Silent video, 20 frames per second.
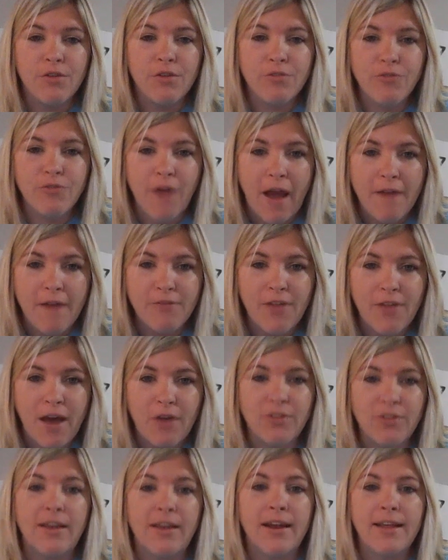
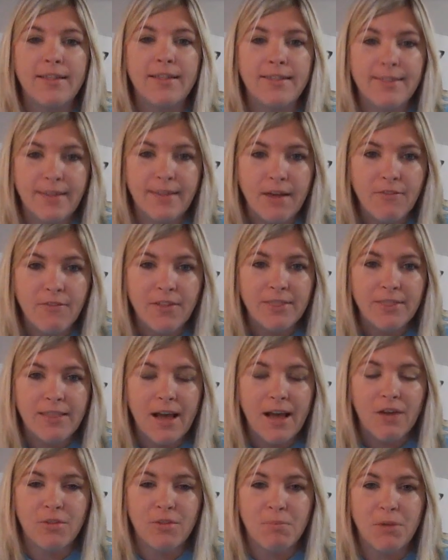5,000,
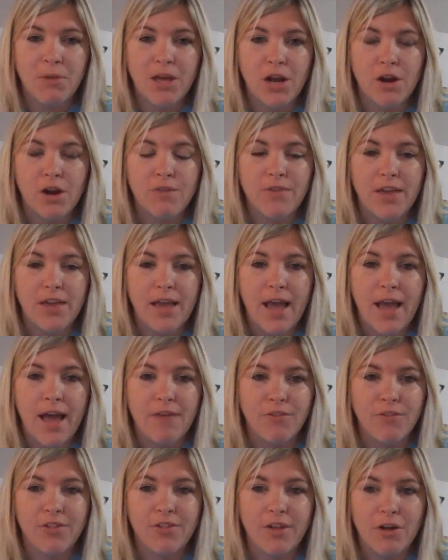7,000 PRV
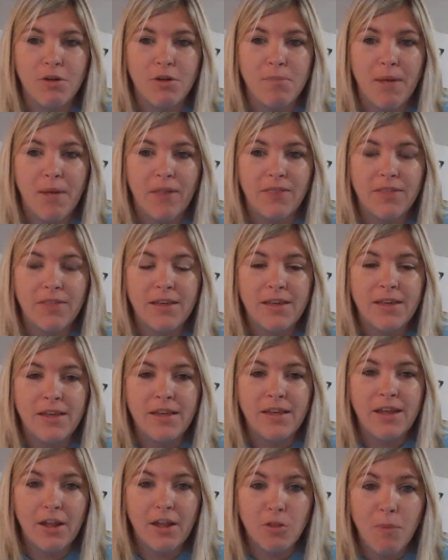every single month.
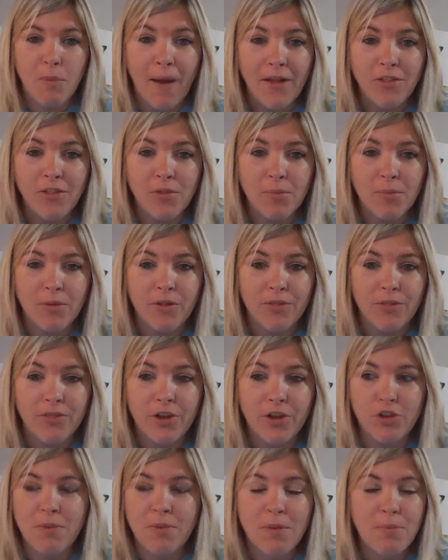It's possible.
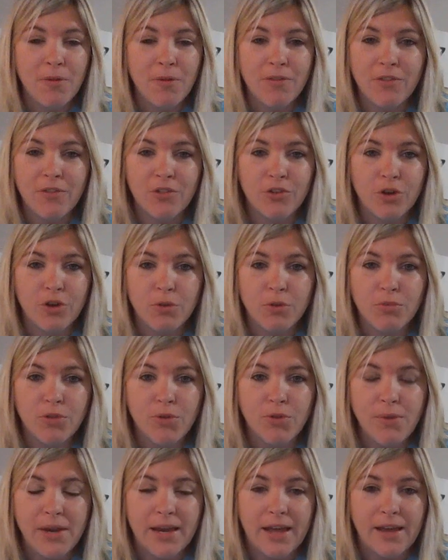There's people in this group
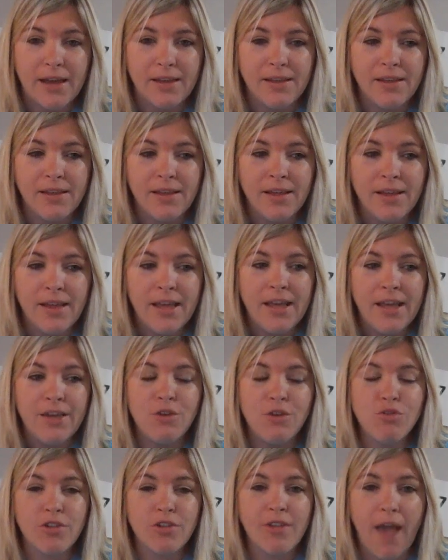doing it.
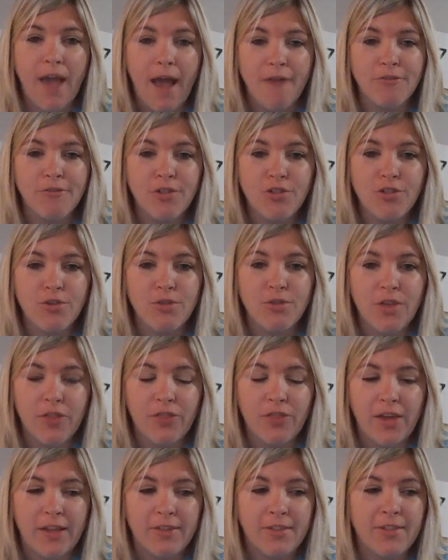You just have to do the
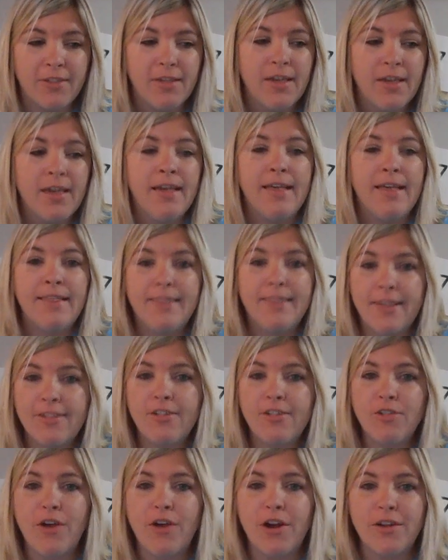things. This
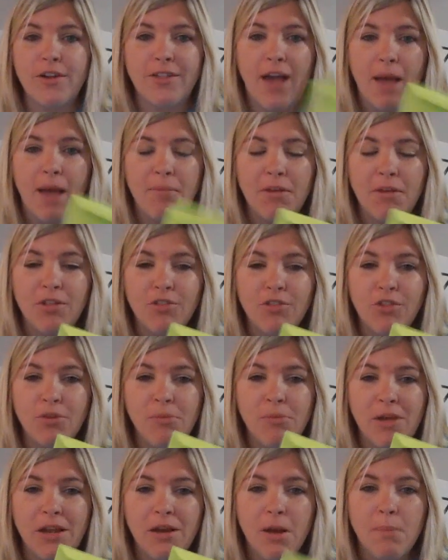is very time
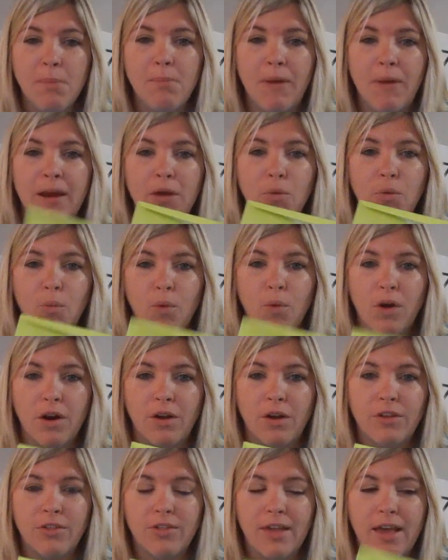consuming, but it
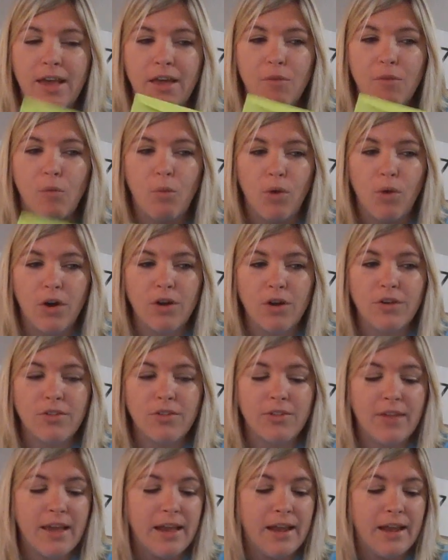works. It
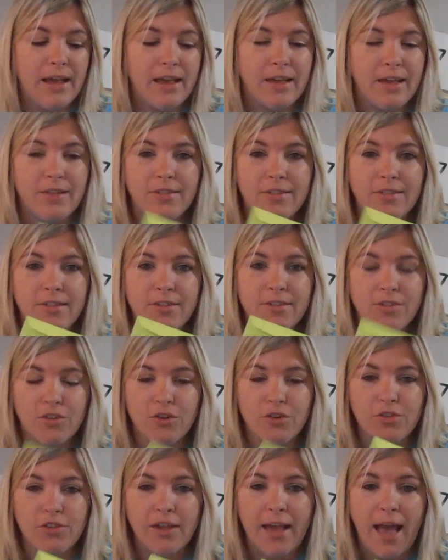works. It is
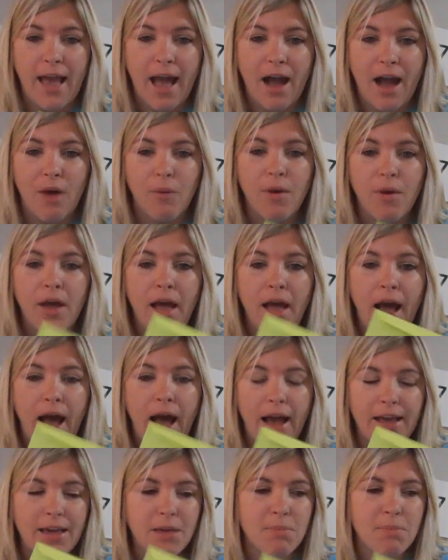seriously how
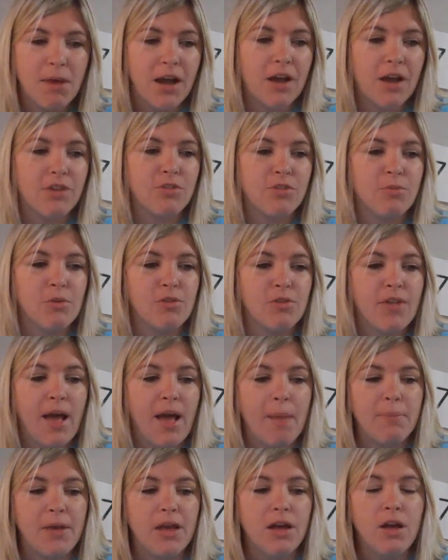I keep my customers
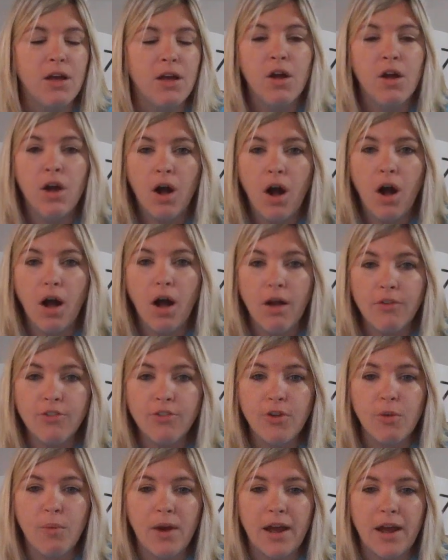happy.
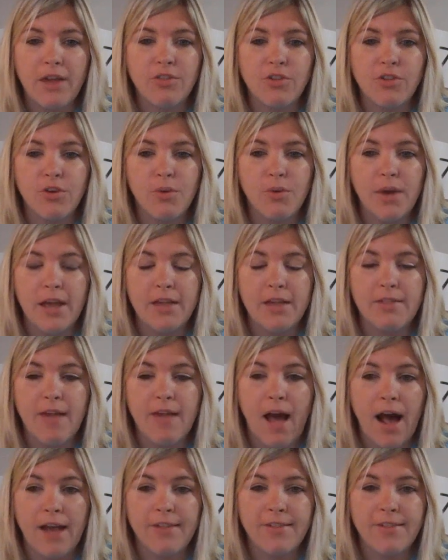Also, what I do is
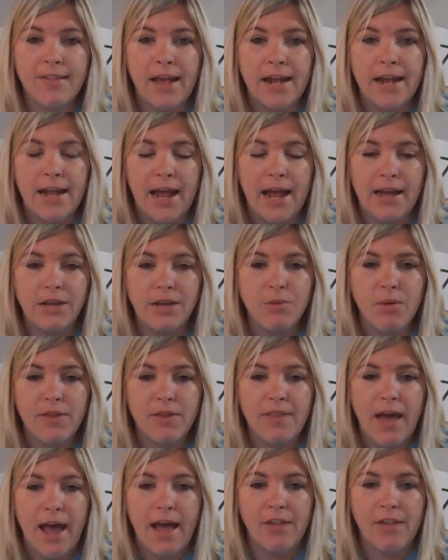I send anyone
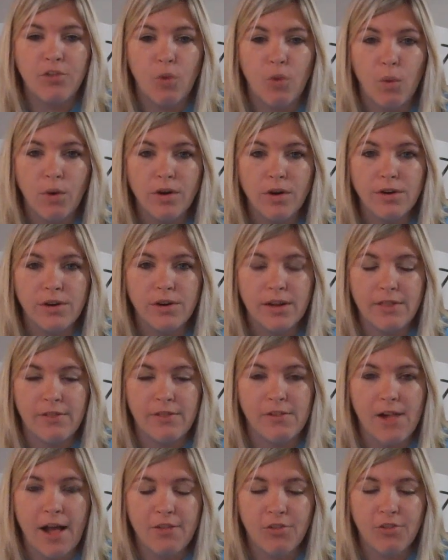that has ordered in the
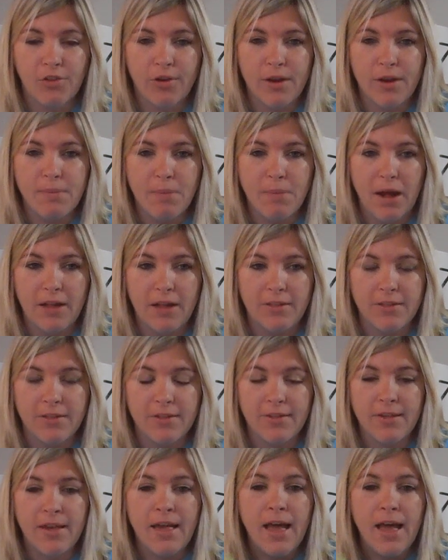last 3
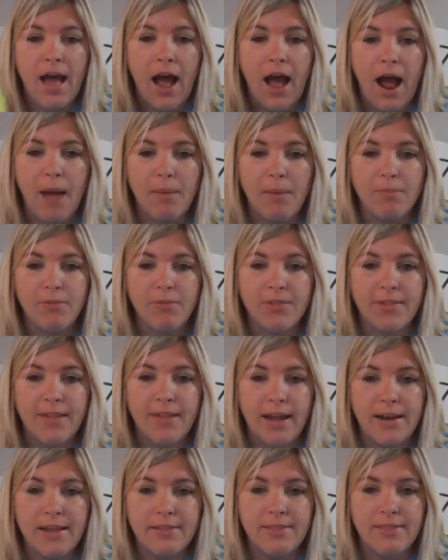months, I'm
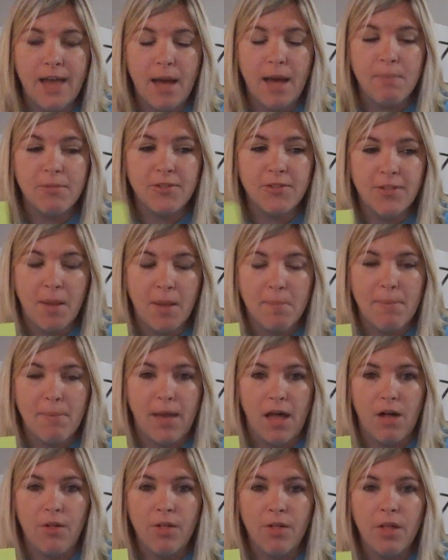sending them scent
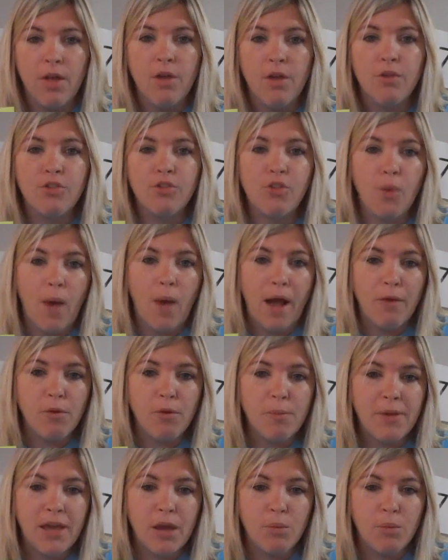mail. So I
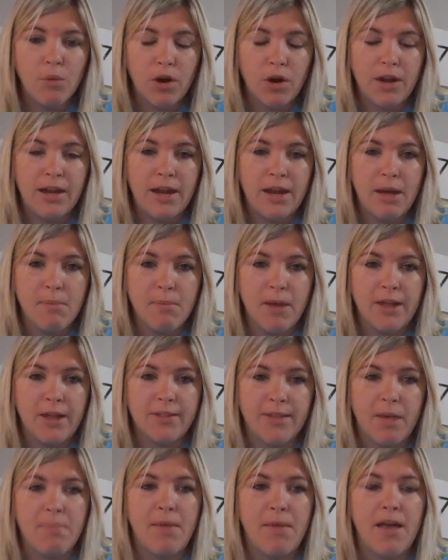will begin working on my
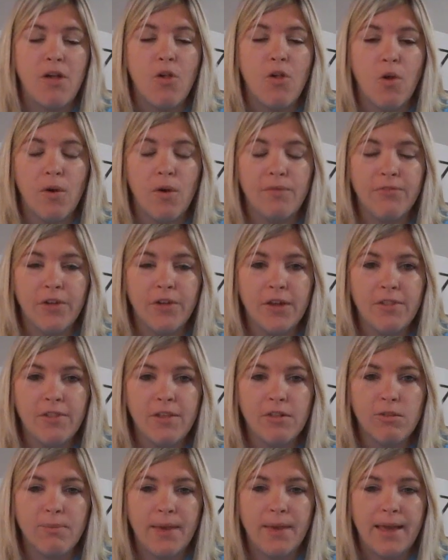scent mail hopefully
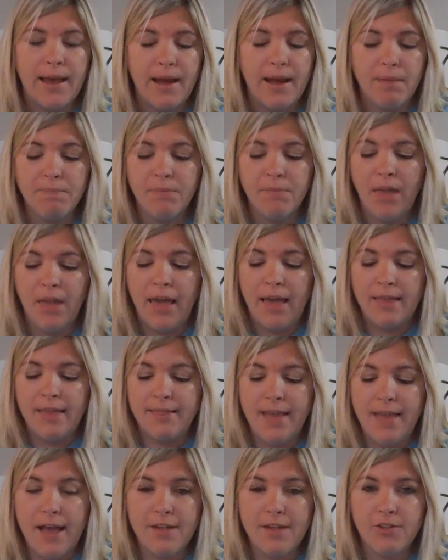this weekend.
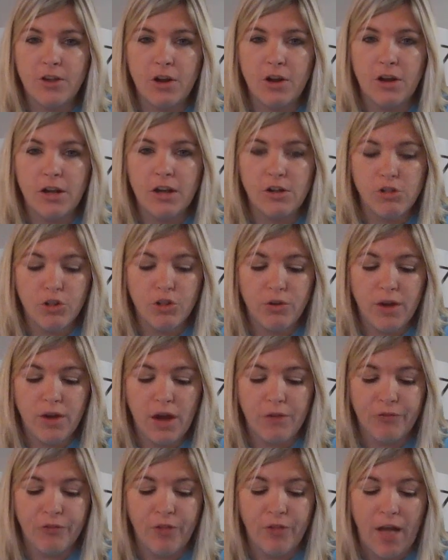That is going to include
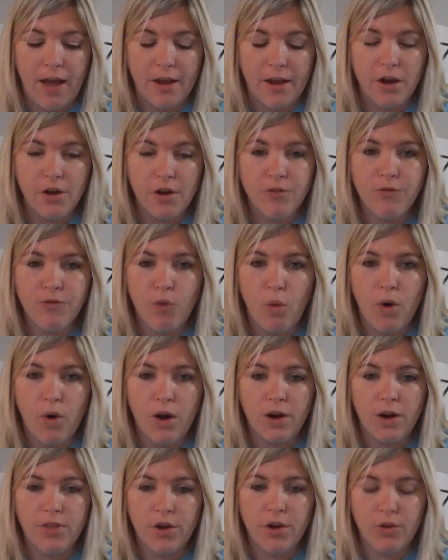a flyer
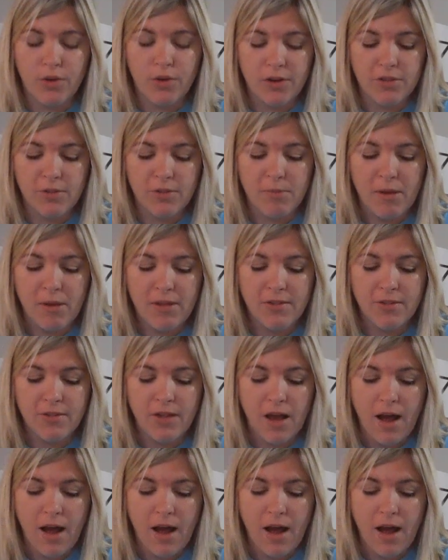for the Christmas